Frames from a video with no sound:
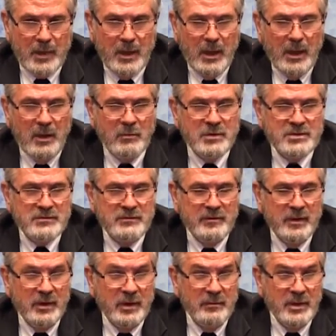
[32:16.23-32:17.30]
it was
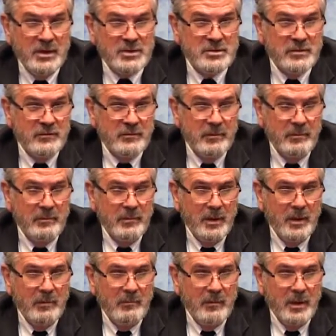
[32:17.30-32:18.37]
very much of a
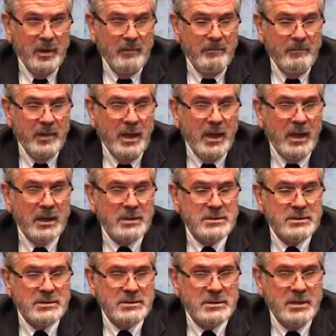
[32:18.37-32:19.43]

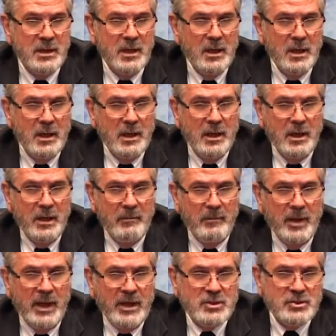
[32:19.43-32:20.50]
mix, a
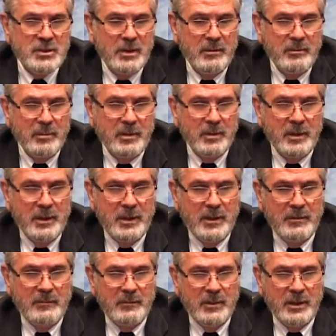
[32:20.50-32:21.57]
mashup.
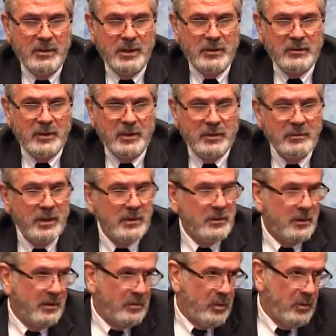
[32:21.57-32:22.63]
I talked about the
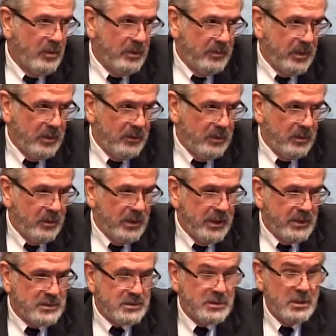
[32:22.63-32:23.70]
number of women in the
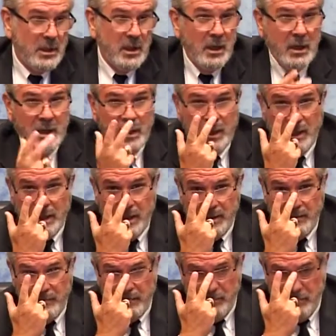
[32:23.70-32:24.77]
class.
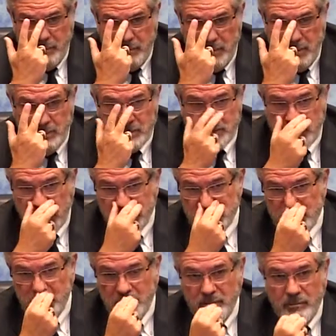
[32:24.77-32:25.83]
It was
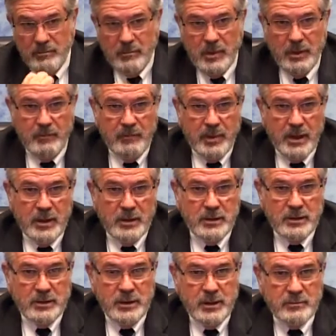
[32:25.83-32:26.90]
also about
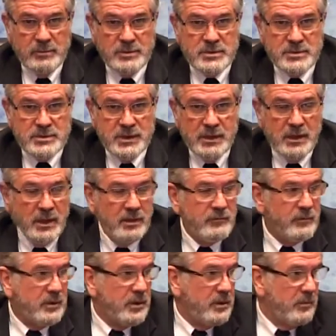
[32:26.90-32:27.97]
10%
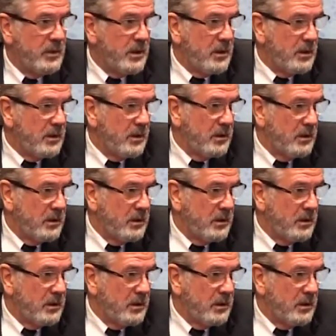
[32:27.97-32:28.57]
African American.